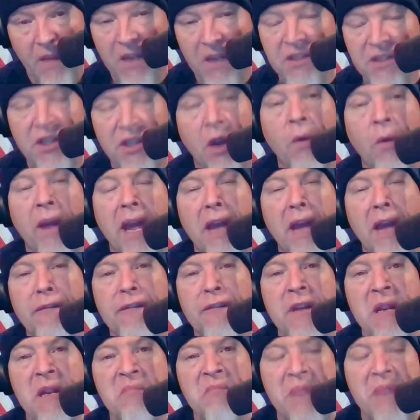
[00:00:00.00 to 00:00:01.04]
So
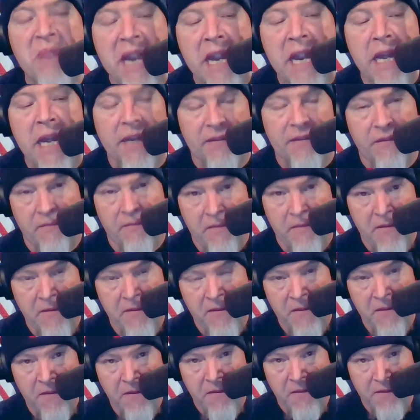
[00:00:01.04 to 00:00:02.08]
effing be it.
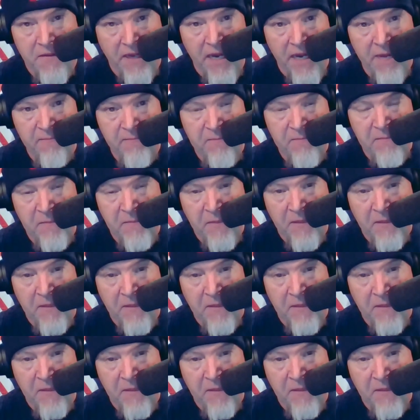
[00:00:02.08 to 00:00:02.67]
Okay.